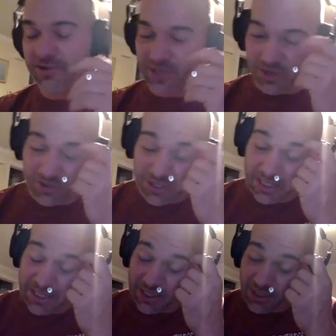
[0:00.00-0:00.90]
So
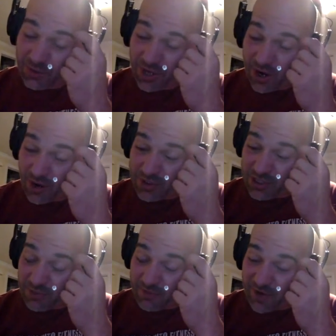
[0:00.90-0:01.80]
who knows?
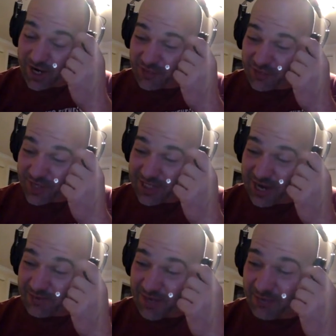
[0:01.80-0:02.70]
He's been fired 3
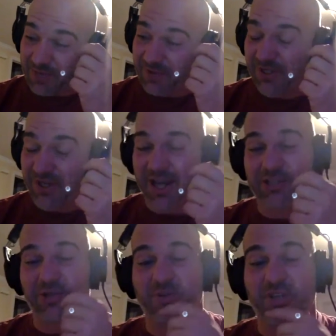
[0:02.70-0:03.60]
times, I believe, in the
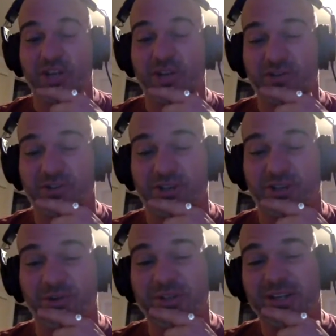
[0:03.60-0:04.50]
last 2 years.
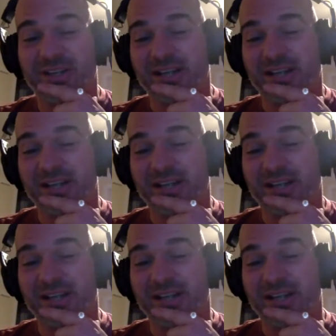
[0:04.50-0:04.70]
So That's